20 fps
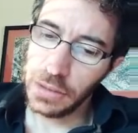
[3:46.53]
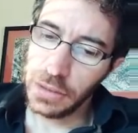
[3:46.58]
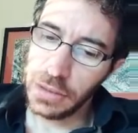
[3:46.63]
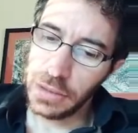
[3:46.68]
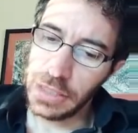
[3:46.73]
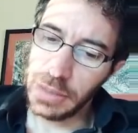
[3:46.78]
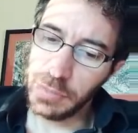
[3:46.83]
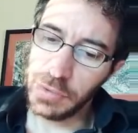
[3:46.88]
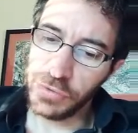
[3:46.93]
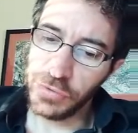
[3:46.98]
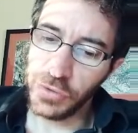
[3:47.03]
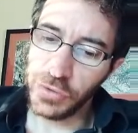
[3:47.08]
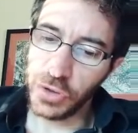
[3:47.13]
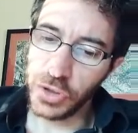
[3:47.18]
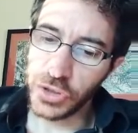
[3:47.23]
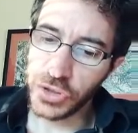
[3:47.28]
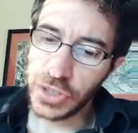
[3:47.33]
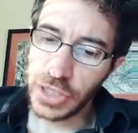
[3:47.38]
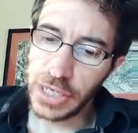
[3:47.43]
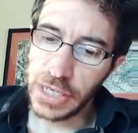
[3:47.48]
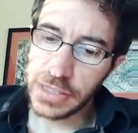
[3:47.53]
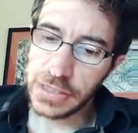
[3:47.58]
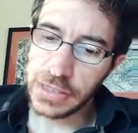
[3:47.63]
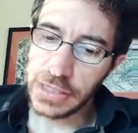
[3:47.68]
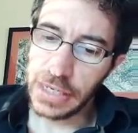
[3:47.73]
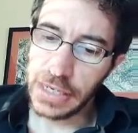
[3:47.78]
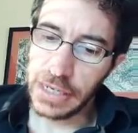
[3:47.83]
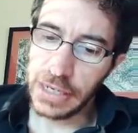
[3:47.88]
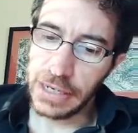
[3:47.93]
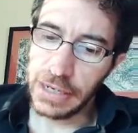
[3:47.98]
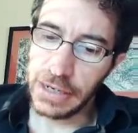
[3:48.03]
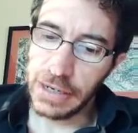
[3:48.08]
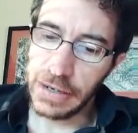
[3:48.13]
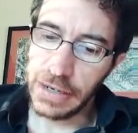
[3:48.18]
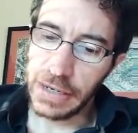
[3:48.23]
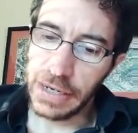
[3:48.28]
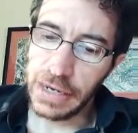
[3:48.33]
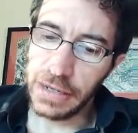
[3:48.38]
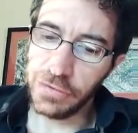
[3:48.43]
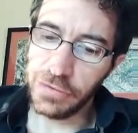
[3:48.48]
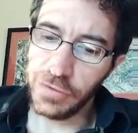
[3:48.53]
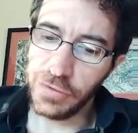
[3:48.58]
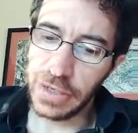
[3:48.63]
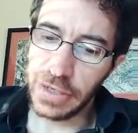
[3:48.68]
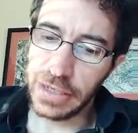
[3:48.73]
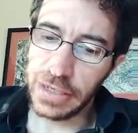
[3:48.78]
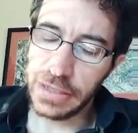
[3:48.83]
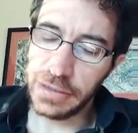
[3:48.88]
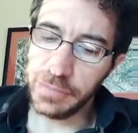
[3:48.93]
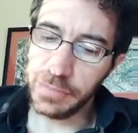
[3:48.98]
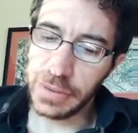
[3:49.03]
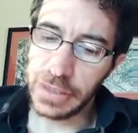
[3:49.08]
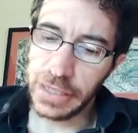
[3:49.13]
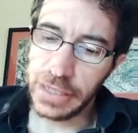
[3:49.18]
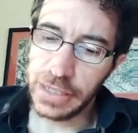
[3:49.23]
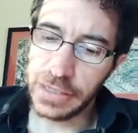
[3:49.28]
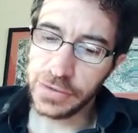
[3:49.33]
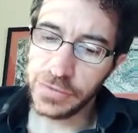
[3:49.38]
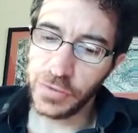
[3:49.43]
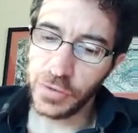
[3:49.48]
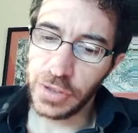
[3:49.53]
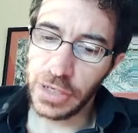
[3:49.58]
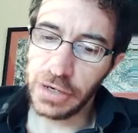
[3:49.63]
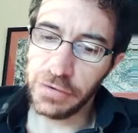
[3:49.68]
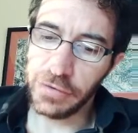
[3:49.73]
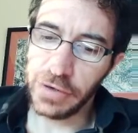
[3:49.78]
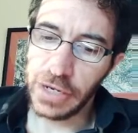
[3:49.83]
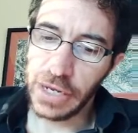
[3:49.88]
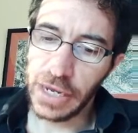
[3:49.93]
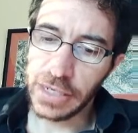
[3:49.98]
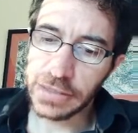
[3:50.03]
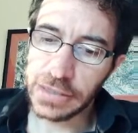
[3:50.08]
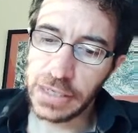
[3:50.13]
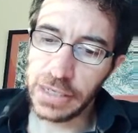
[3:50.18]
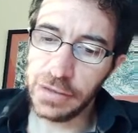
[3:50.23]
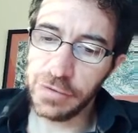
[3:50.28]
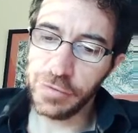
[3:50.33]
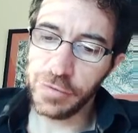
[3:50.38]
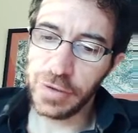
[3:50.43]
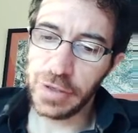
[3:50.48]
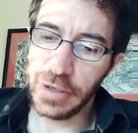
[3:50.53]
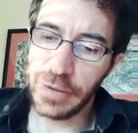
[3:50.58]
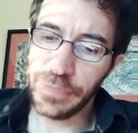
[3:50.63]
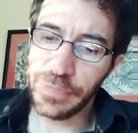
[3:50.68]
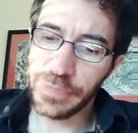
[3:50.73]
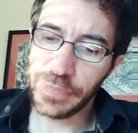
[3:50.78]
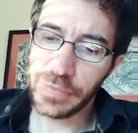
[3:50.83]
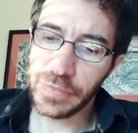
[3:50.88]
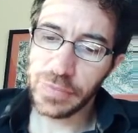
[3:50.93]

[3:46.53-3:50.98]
Number 4 says alpha implies for every x alpha